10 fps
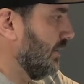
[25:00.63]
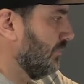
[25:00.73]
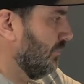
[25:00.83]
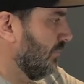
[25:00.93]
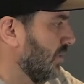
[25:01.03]

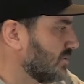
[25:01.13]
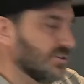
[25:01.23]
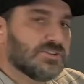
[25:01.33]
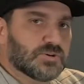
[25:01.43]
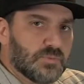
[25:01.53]

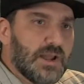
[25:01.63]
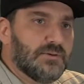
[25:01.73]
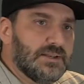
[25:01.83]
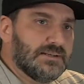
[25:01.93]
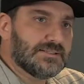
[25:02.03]
mostly
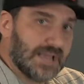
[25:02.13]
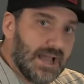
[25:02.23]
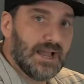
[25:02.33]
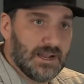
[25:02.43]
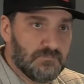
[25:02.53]
surrounding
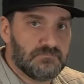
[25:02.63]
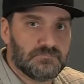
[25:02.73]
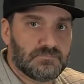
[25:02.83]
time.